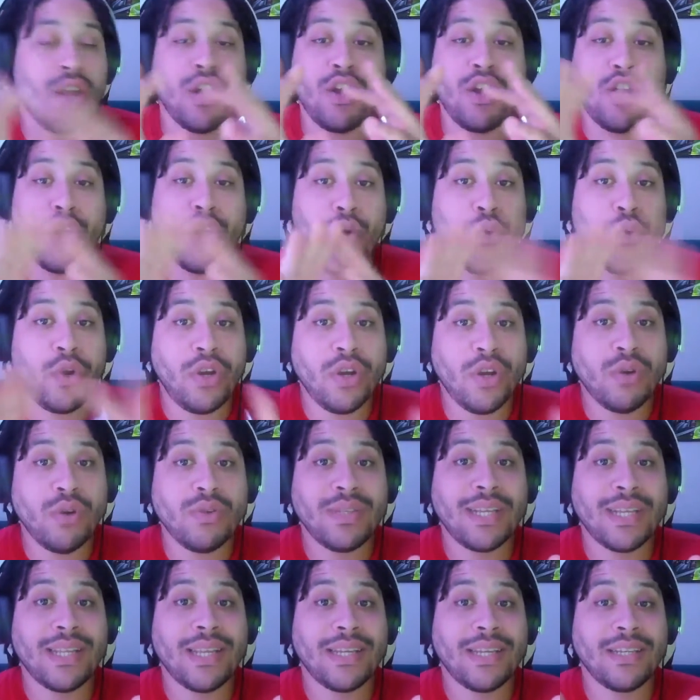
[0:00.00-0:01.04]
No one knows
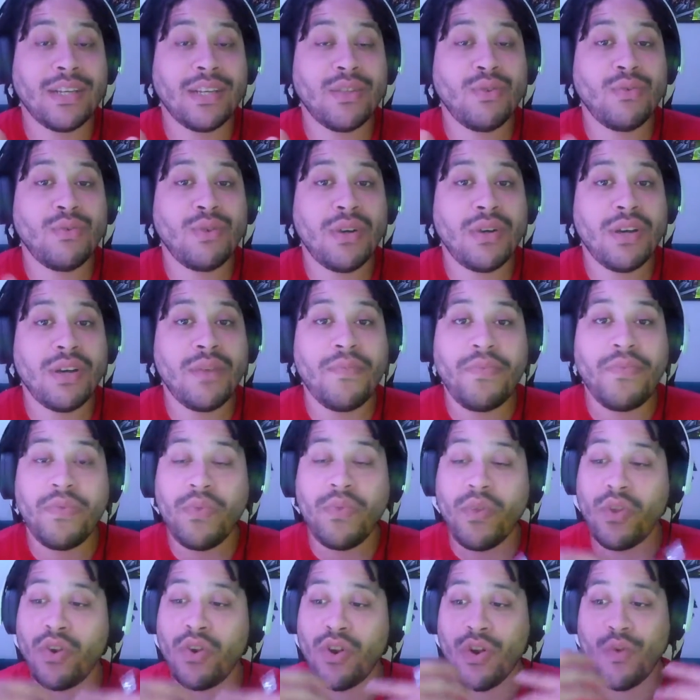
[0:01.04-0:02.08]
that that's her daughter.
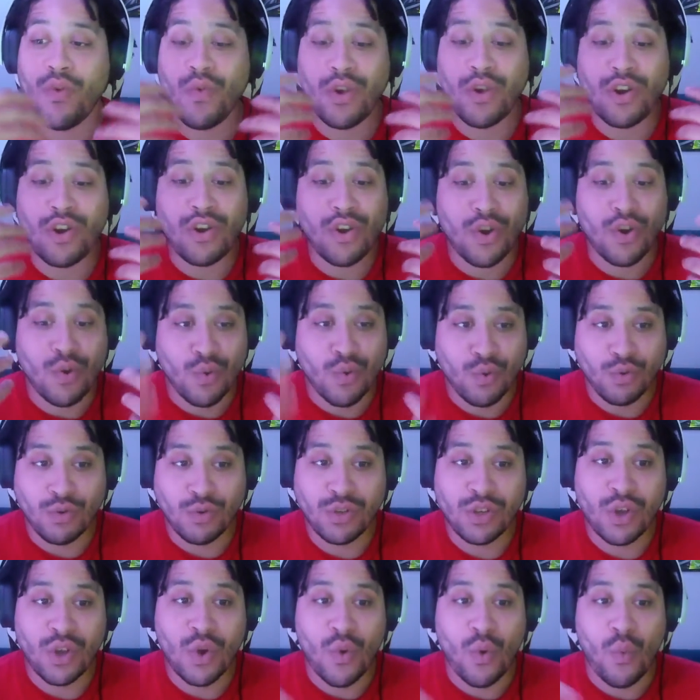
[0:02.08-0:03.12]
No one
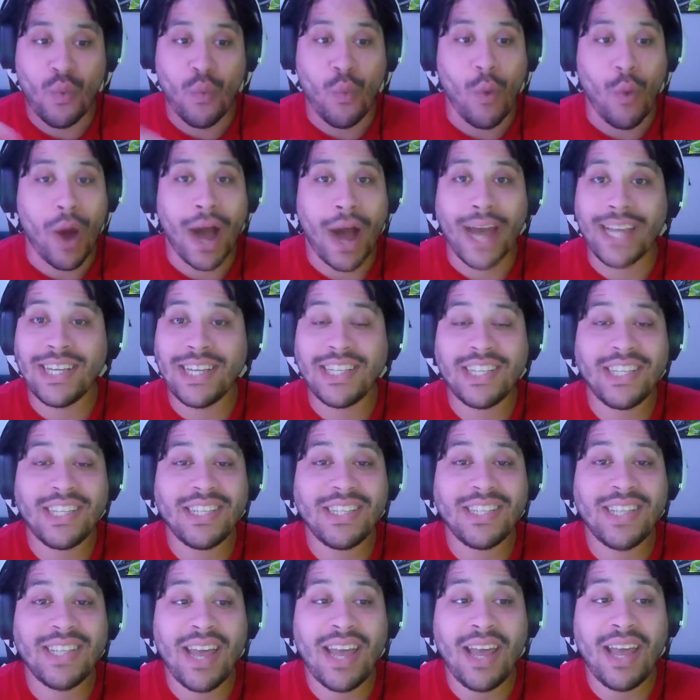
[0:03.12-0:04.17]
knows why she's
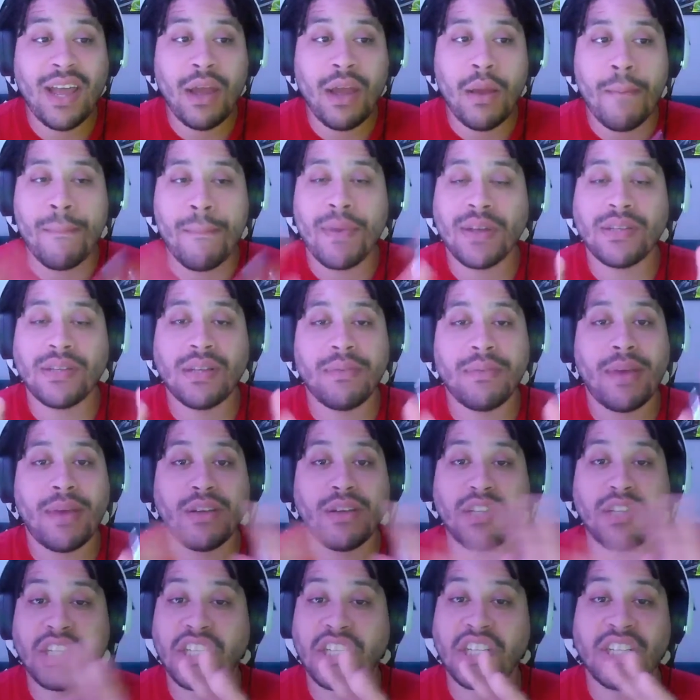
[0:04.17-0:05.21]
there, but somehow
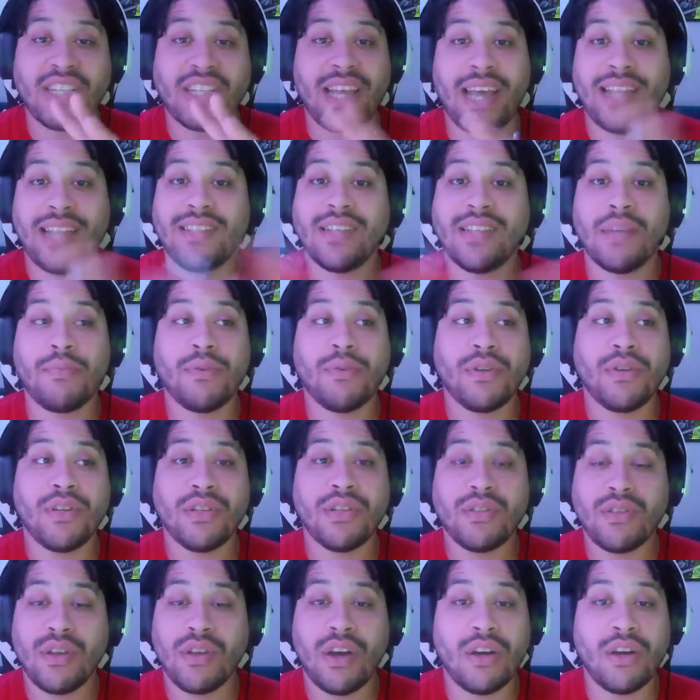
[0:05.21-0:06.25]
she just ends up on this
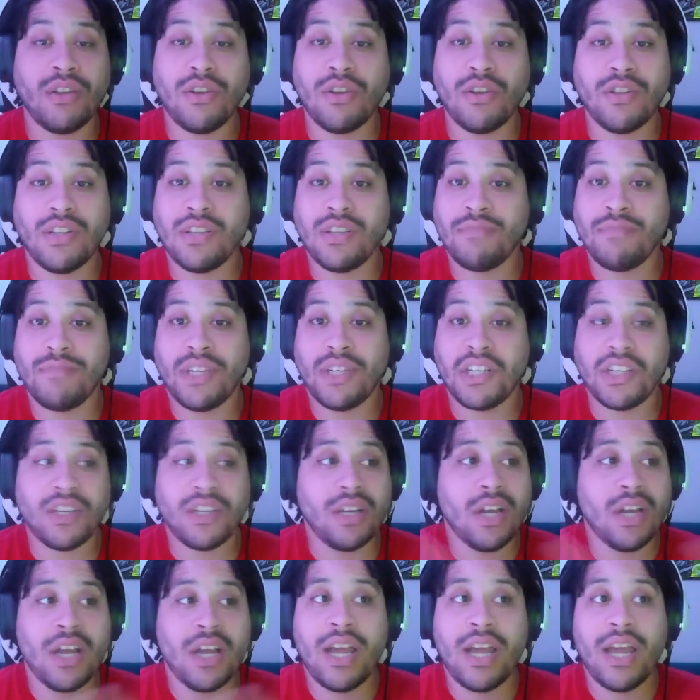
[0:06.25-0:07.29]
on, on this mission.
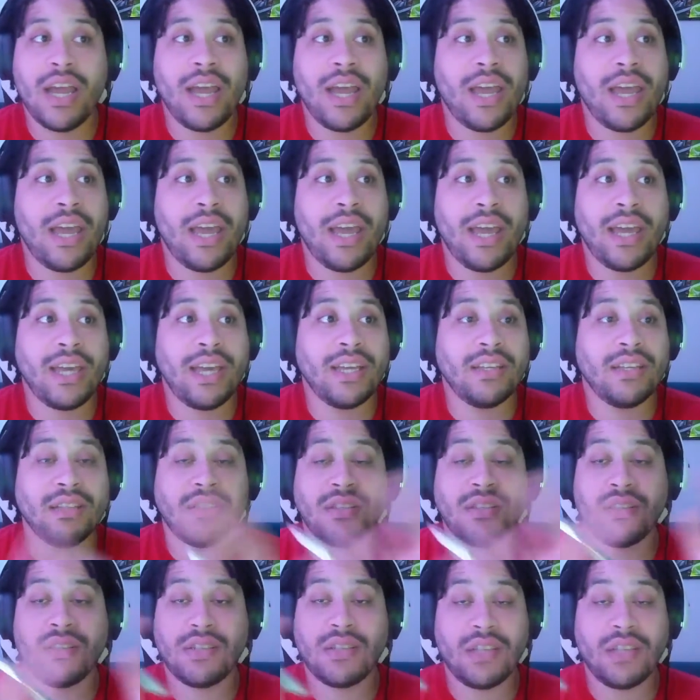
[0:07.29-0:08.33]
It
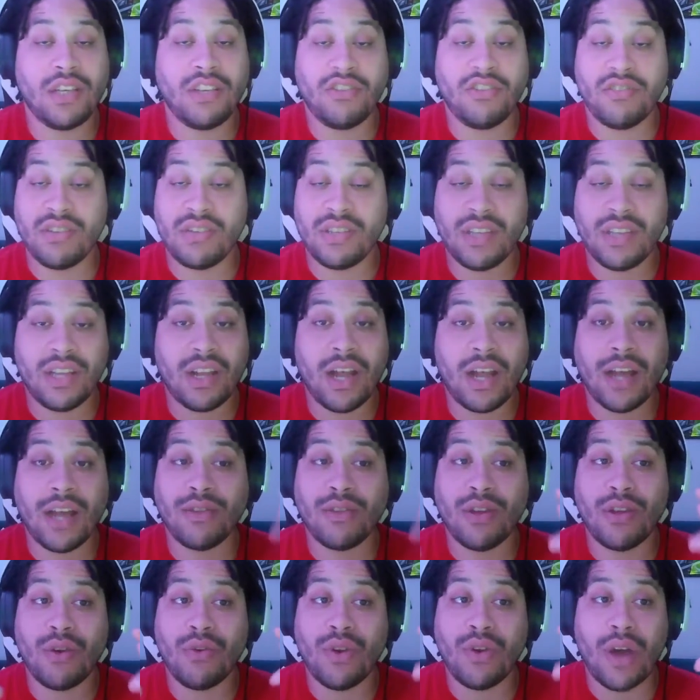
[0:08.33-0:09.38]
is interesting. I
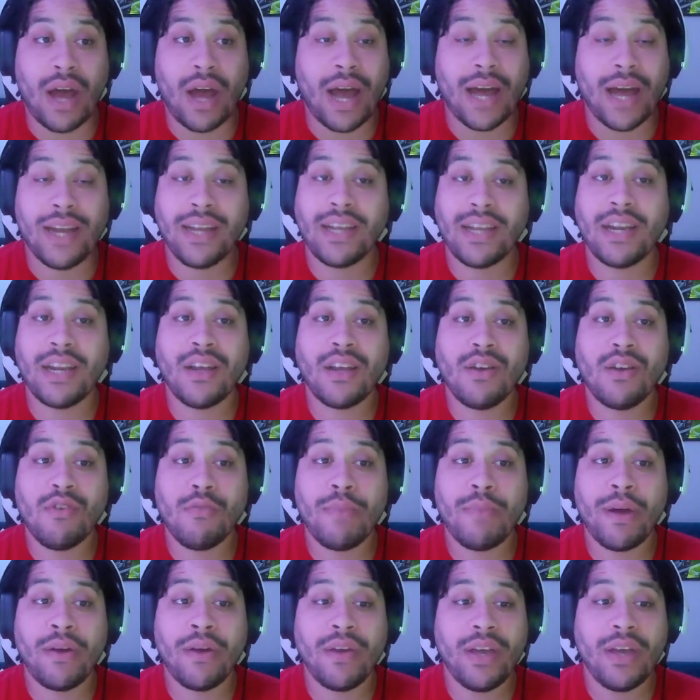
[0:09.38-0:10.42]
don't know how they're gonna go
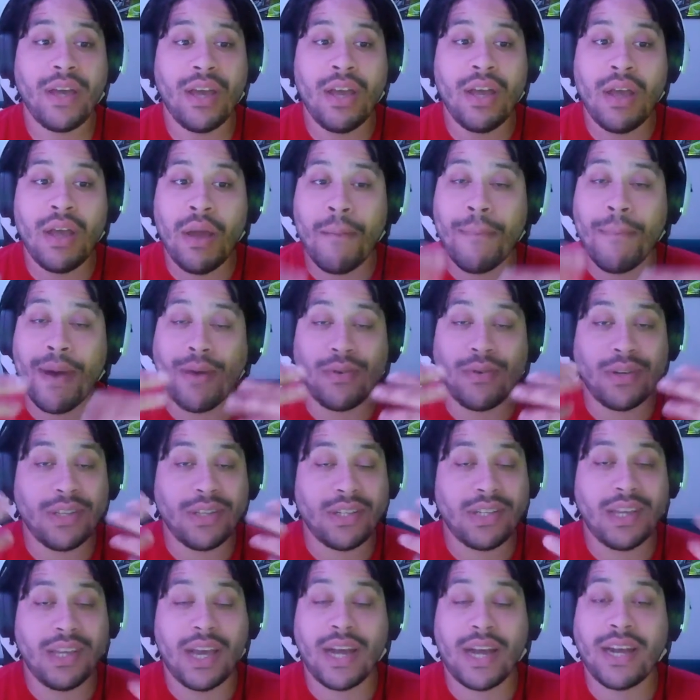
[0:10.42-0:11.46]
about it, but I want to
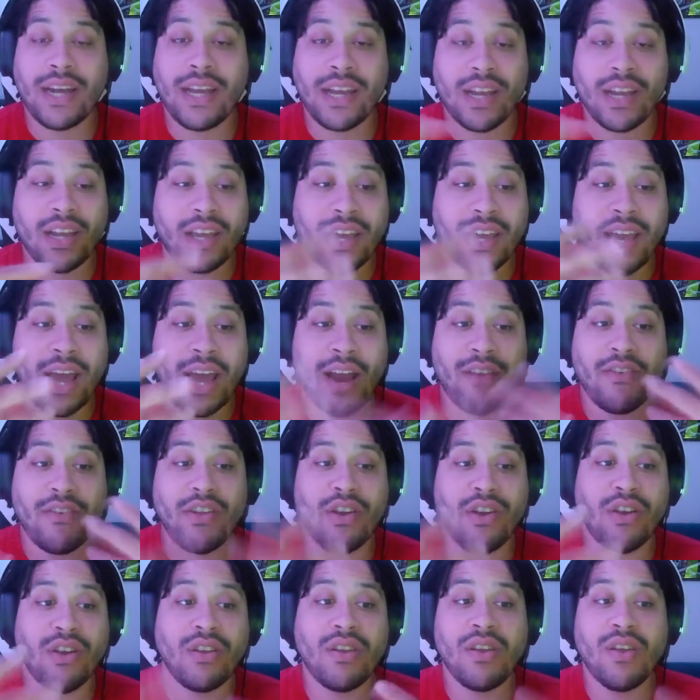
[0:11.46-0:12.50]
see how they're gonna carry
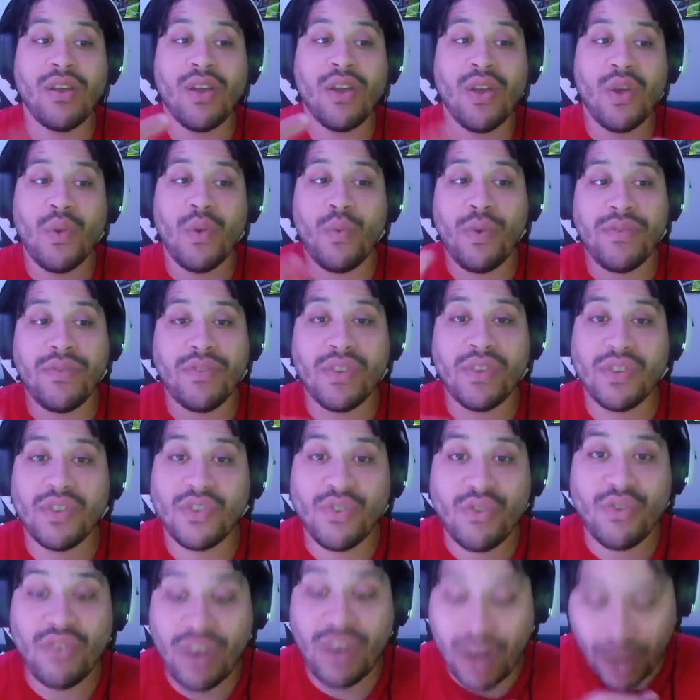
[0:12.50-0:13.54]
on with this
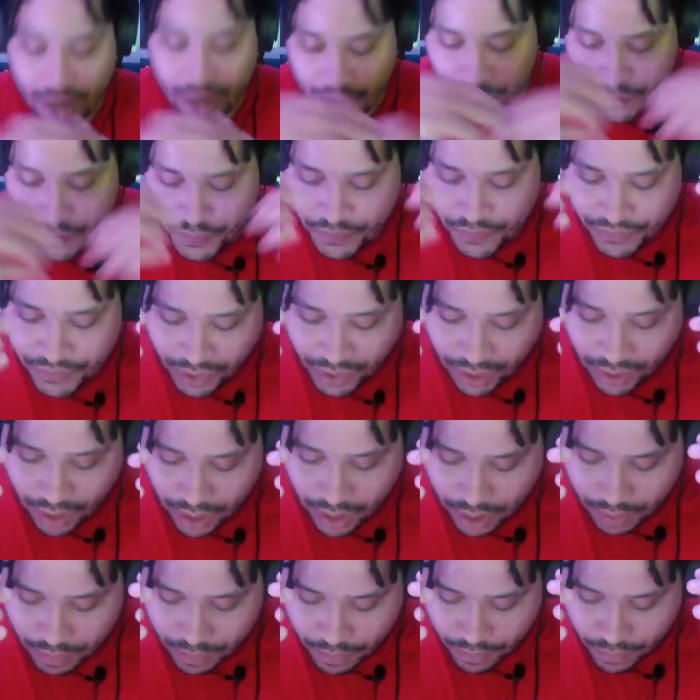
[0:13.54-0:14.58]
storyline.
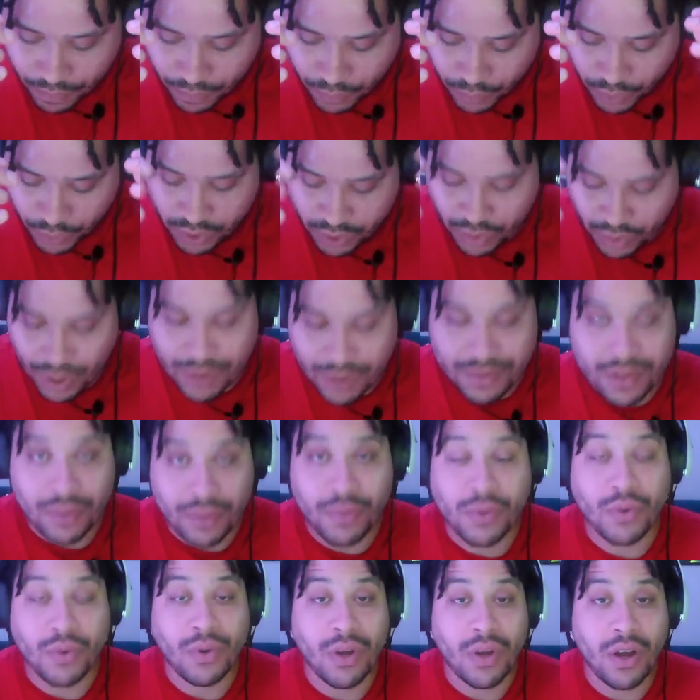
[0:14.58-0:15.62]
Um, we do have someone
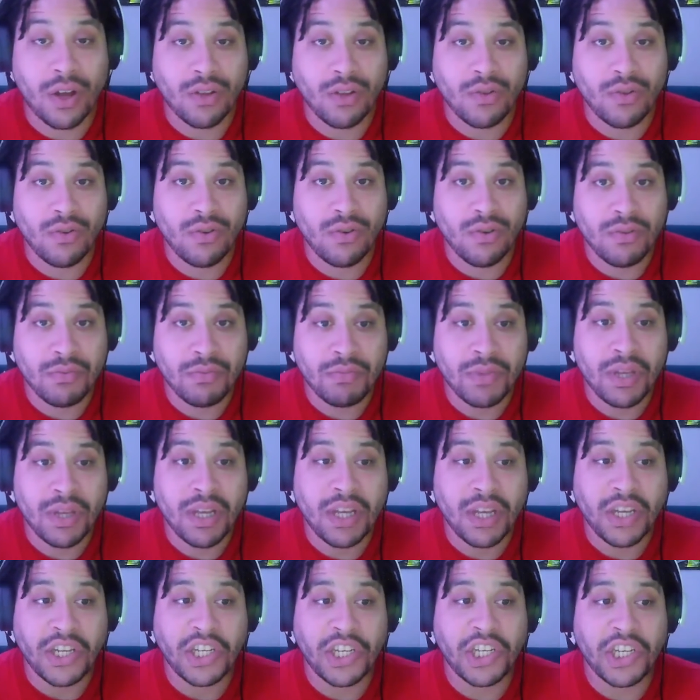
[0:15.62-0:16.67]
called Harcourt.
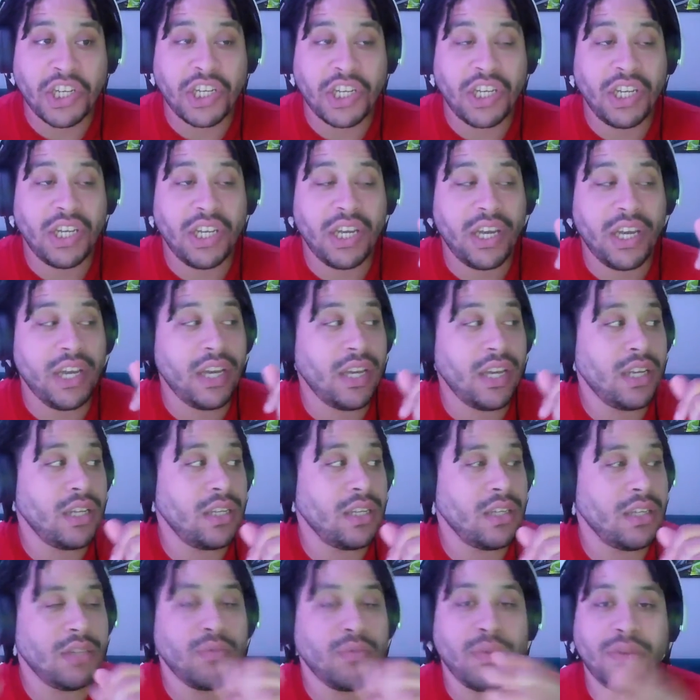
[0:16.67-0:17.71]
She is.
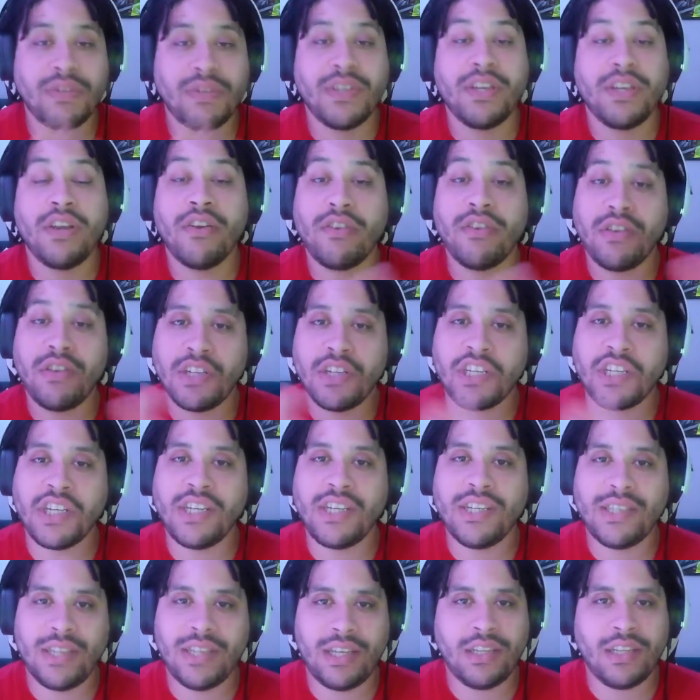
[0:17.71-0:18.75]
We've seen her. She
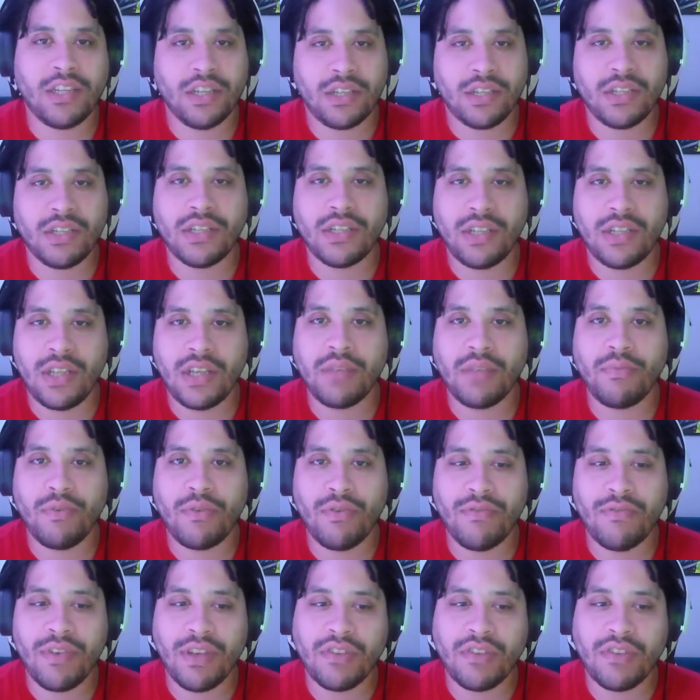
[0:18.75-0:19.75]
is in Justice League movie.